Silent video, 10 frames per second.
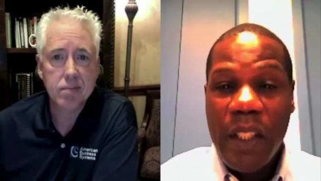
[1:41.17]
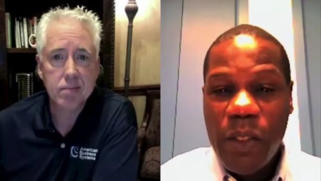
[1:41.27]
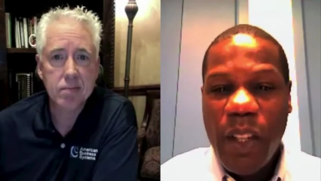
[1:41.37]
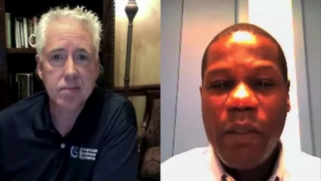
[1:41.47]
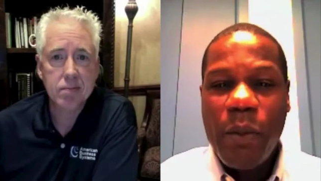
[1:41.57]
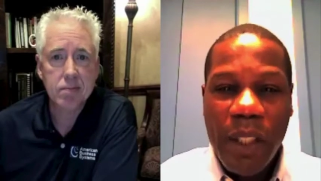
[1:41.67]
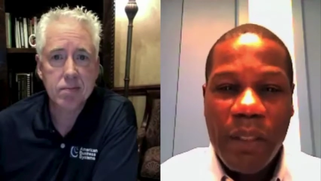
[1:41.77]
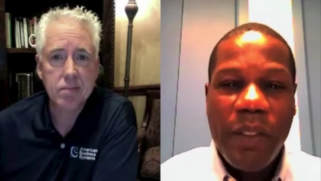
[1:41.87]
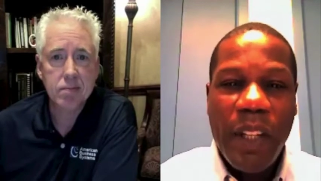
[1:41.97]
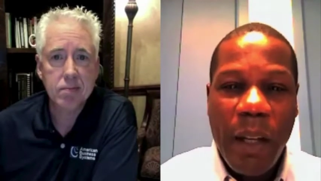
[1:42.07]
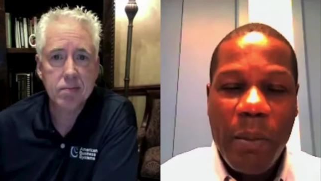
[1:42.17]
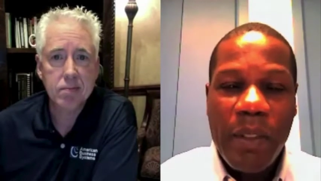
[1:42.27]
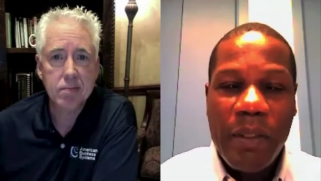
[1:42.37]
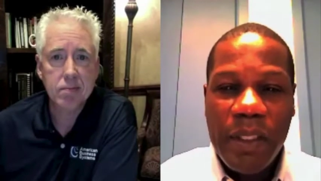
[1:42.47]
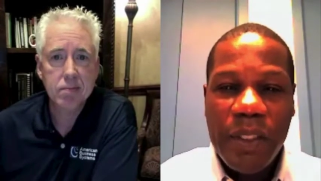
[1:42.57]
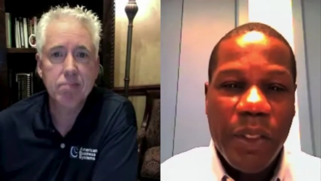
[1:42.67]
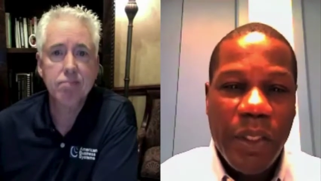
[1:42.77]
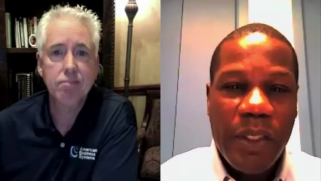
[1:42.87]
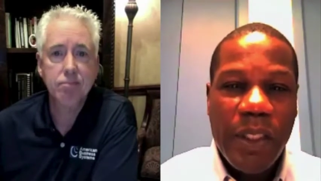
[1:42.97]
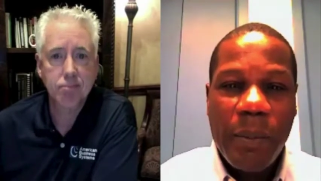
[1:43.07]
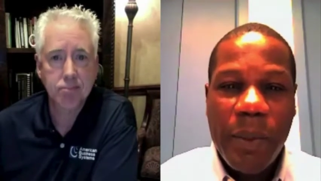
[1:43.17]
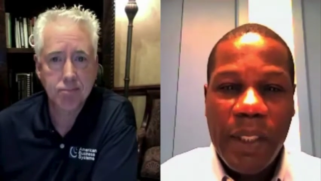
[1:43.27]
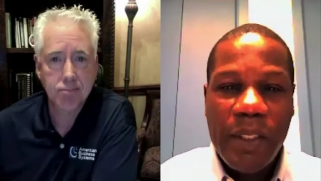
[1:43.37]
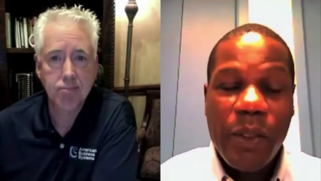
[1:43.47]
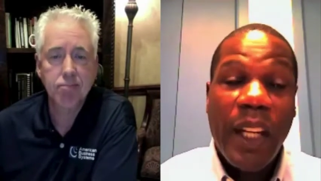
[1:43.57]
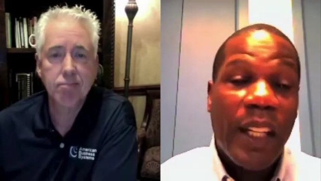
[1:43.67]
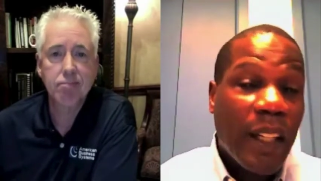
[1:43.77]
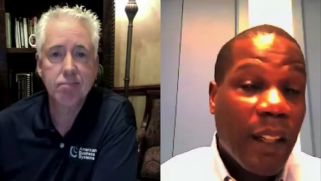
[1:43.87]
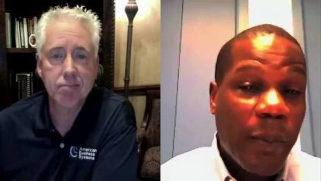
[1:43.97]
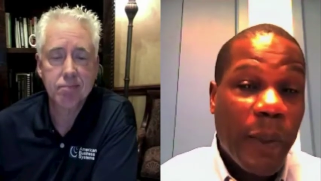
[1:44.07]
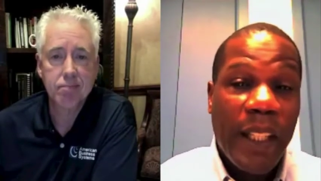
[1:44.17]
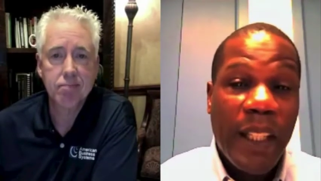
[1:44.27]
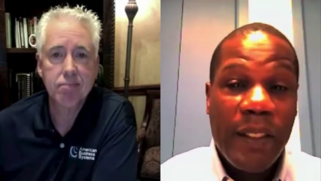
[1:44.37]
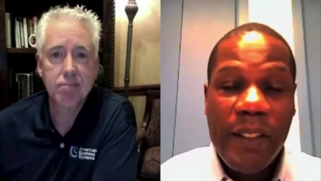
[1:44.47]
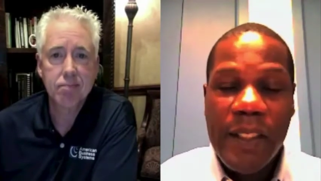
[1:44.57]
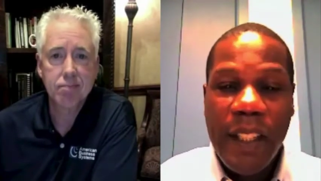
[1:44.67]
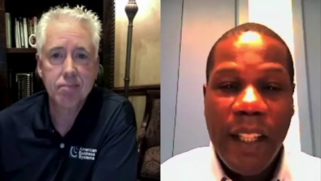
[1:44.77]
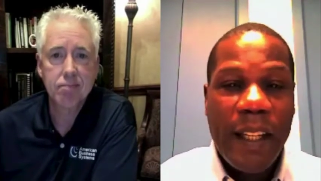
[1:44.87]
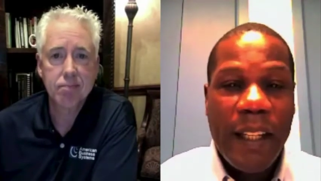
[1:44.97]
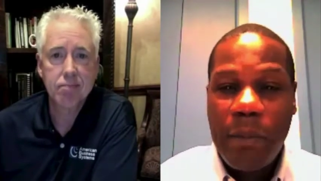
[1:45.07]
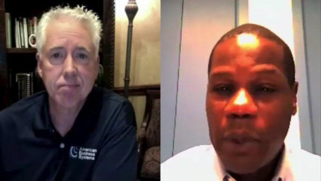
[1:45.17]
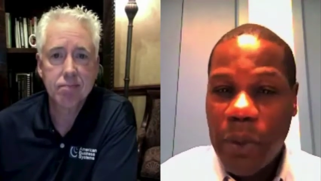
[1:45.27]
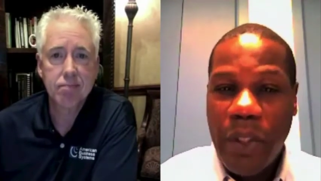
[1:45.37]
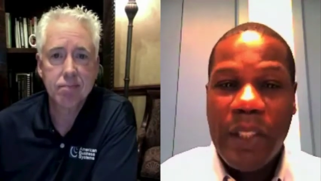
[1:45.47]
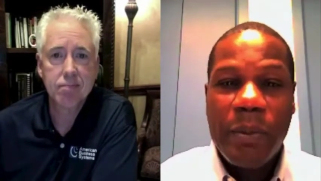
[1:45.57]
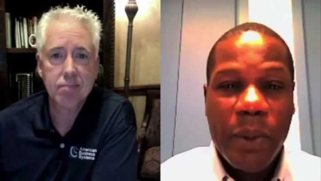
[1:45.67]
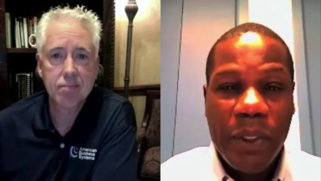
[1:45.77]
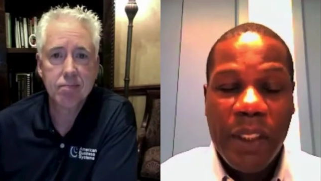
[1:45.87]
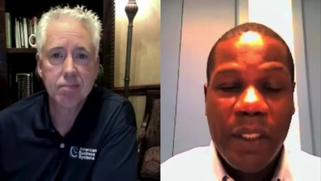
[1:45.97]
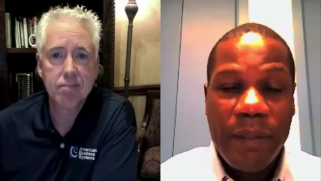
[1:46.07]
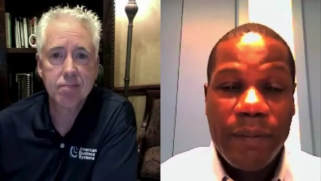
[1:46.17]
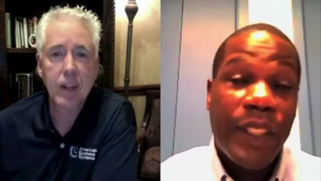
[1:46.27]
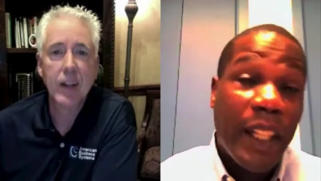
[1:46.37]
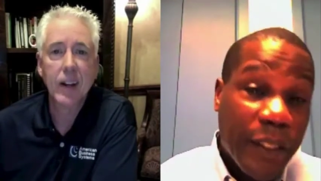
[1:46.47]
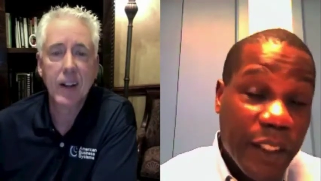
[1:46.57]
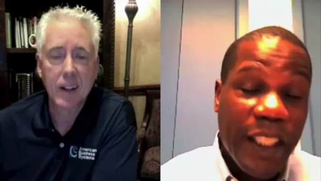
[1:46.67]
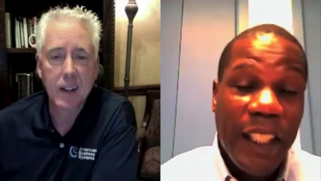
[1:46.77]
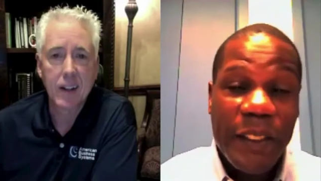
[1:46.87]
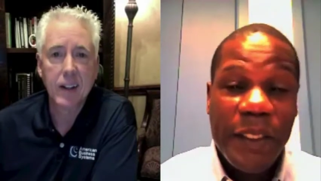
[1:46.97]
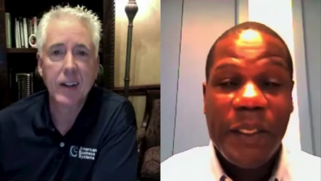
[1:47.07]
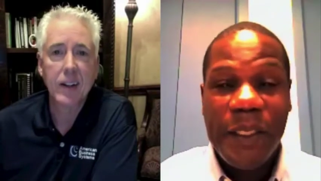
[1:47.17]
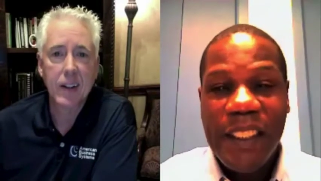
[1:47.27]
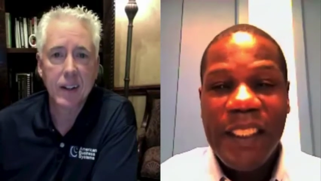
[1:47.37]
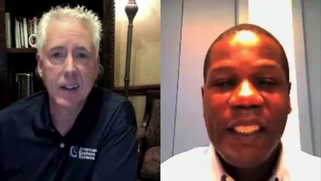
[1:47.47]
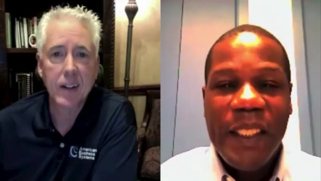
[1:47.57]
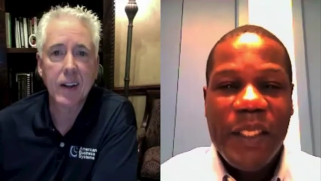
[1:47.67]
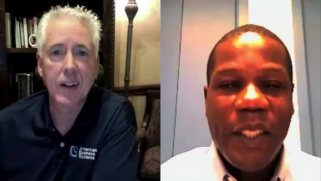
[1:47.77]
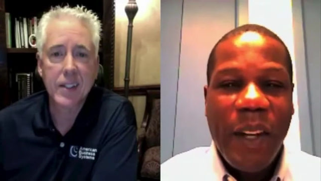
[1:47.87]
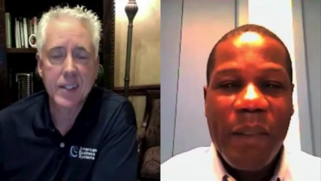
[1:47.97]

Speaker 1: So I've worked for a number of insurance companies, United Health Plans, Blue Cross Blue Shield, Delta Dental. So